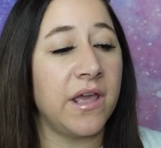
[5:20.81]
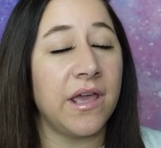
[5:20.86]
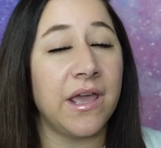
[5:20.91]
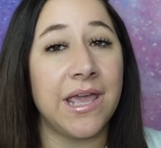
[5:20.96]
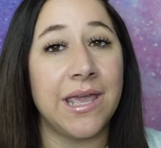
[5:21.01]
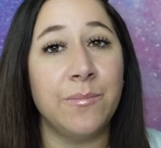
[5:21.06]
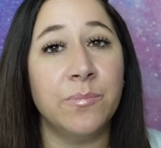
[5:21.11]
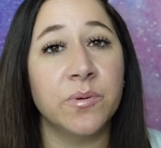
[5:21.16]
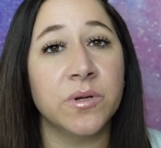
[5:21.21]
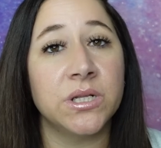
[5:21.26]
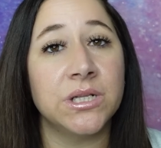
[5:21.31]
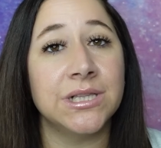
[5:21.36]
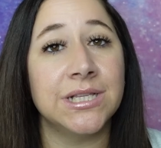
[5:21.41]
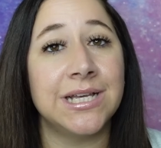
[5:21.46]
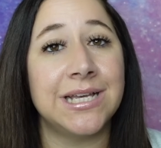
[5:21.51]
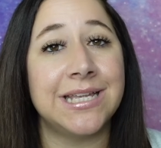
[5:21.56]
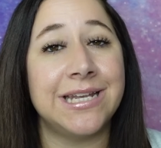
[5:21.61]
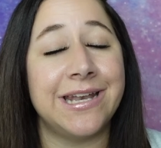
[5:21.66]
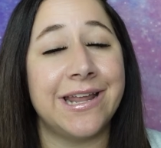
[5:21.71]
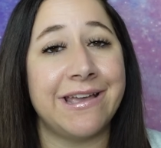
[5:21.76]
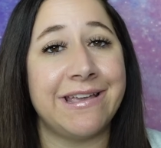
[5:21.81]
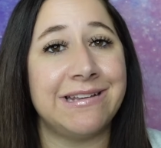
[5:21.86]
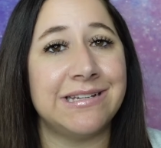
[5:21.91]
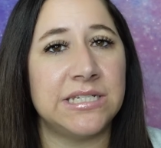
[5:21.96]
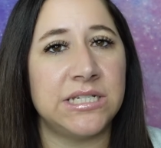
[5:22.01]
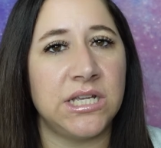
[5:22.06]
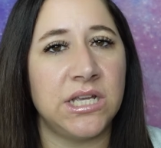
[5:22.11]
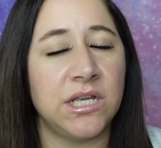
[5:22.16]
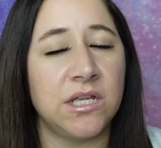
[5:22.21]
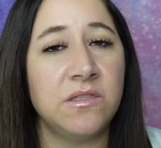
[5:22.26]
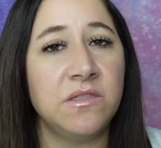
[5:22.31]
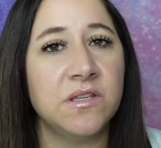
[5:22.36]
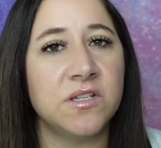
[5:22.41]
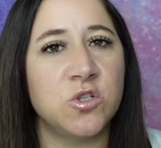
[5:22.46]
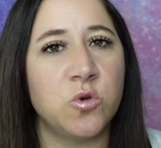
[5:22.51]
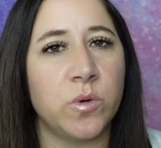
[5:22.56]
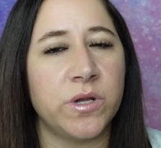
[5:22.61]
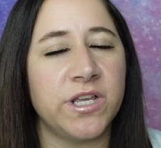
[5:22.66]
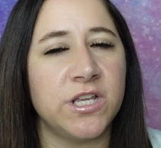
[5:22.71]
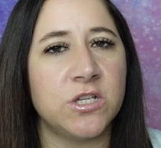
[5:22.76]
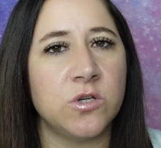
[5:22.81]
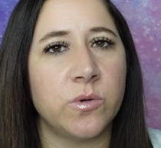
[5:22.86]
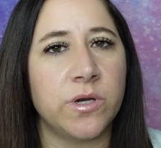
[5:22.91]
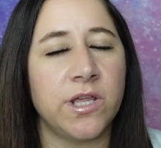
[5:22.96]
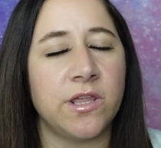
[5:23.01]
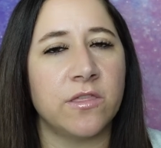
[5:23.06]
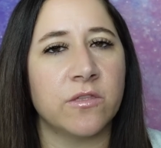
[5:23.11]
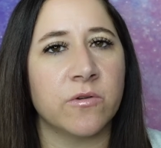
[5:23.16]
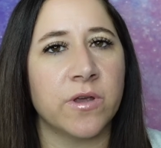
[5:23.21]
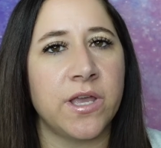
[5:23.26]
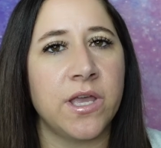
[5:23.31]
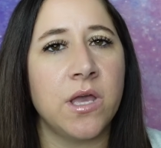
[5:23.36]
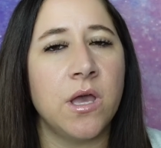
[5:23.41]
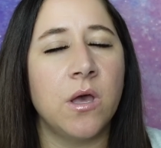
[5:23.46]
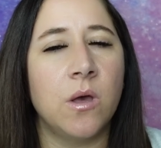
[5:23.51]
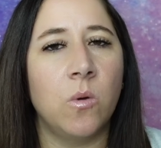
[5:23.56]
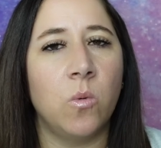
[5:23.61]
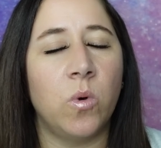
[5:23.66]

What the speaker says: April 19th, 2023.